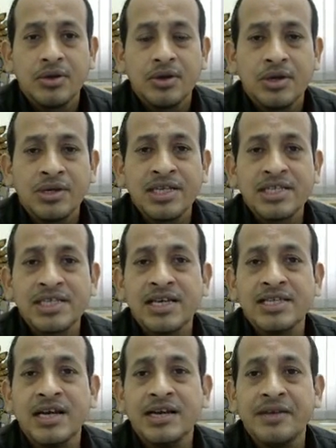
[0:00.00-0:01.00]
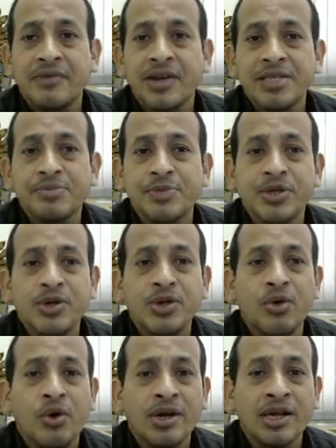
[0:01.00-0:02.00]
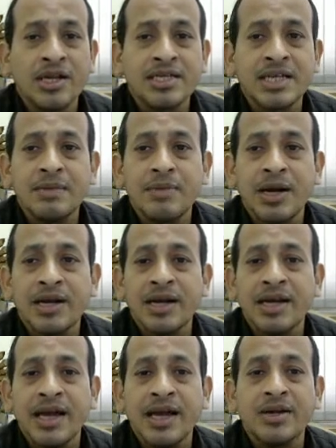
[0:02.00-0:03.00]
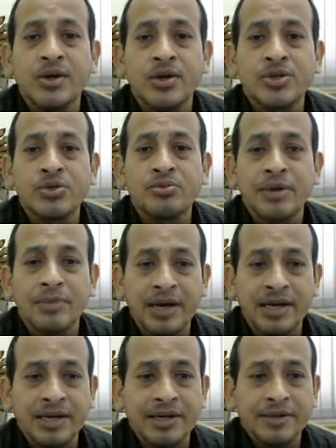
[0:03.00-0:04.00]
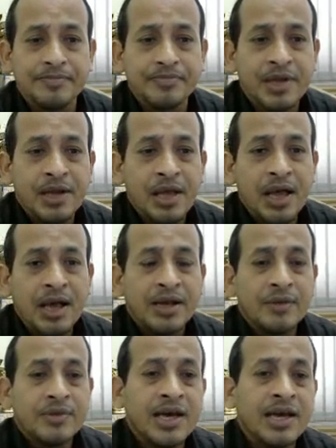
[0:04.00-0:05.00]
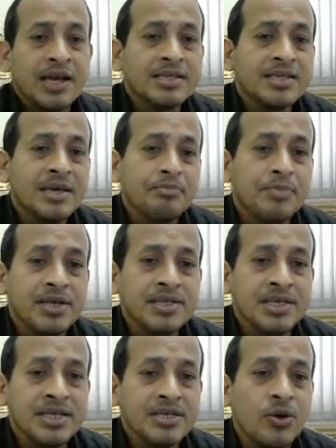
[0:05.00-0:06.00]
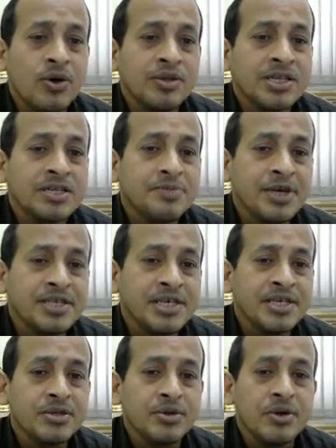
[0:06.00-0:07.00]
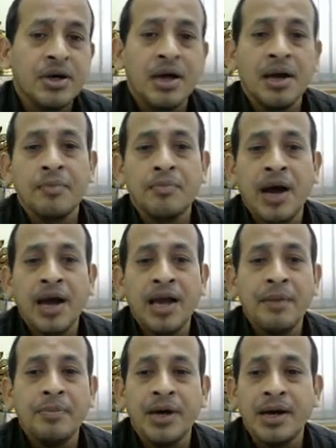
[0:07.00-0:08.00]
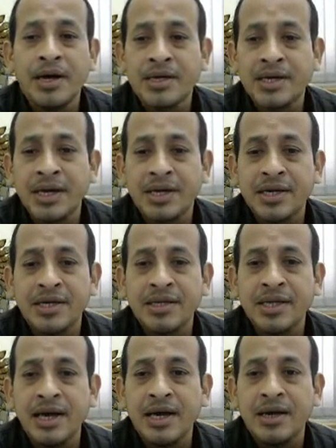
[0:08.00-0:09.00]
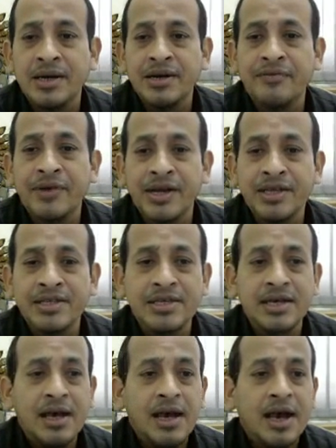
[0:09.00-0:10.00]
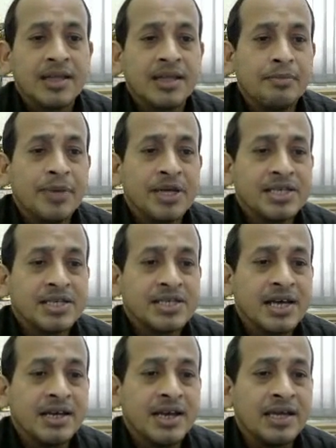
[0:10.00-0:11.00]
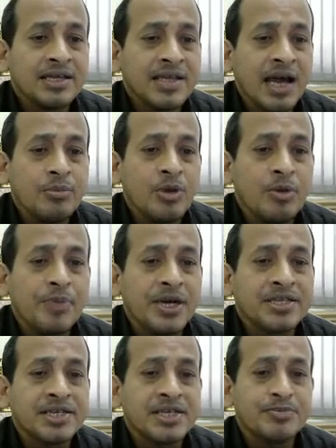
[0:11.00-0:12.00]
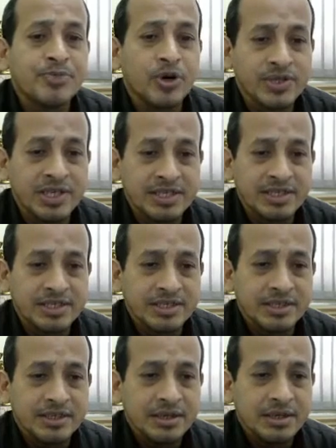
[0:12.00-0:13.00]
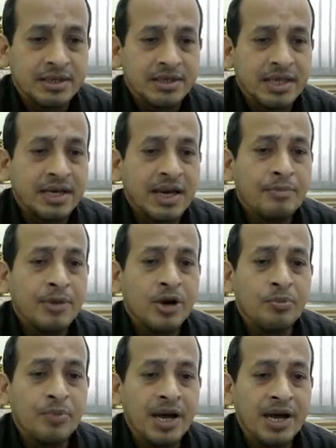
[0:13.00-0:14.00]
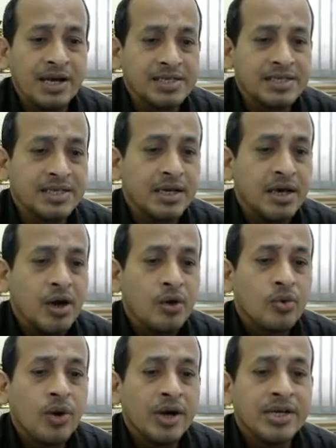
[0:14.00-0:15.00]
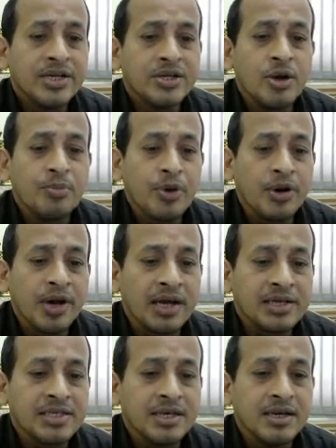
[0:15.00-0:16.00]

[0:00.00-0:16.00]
Discuss the difference between organizational market and consumer market. Now there are some bases. On this basis, I have created the difference. The bases are like time of purchase process, the number of buyers, quantity of products,